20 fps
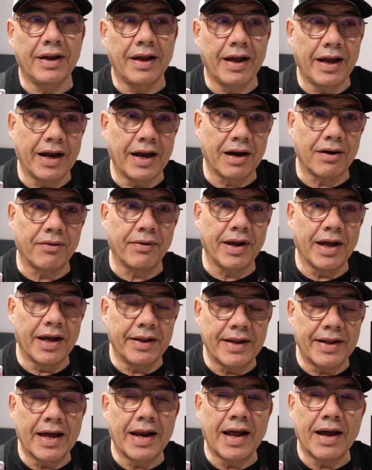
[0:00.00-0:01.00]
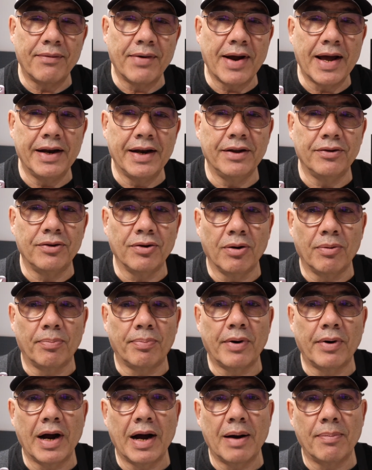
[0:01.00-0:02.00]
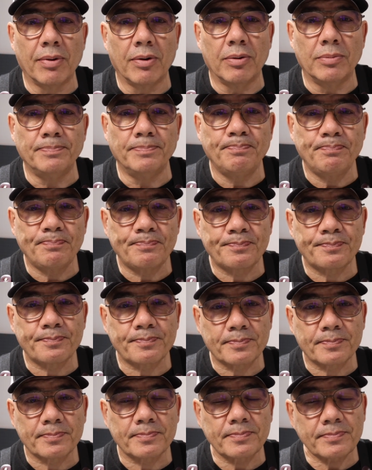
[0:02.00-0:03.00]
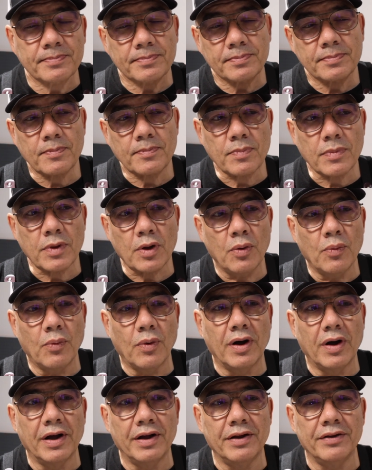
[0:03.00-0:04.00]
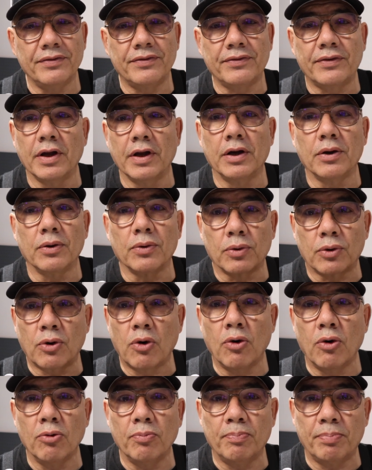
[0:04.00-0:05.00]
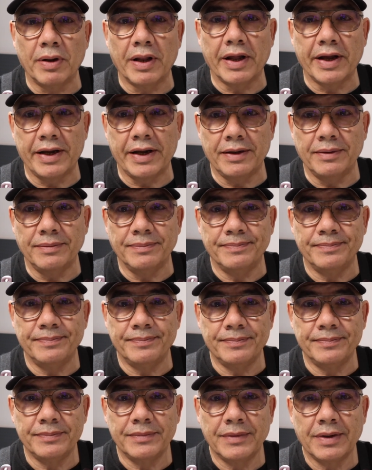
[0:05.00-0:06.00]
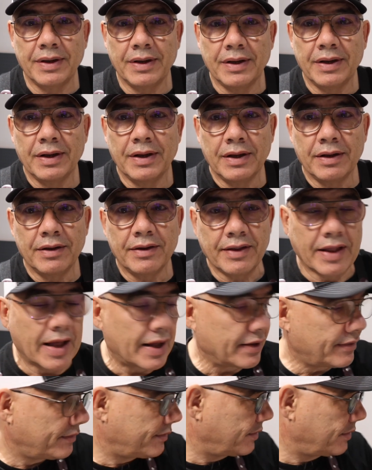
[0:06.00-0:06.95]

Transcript: area that I ran into a problem was the cold plate. That's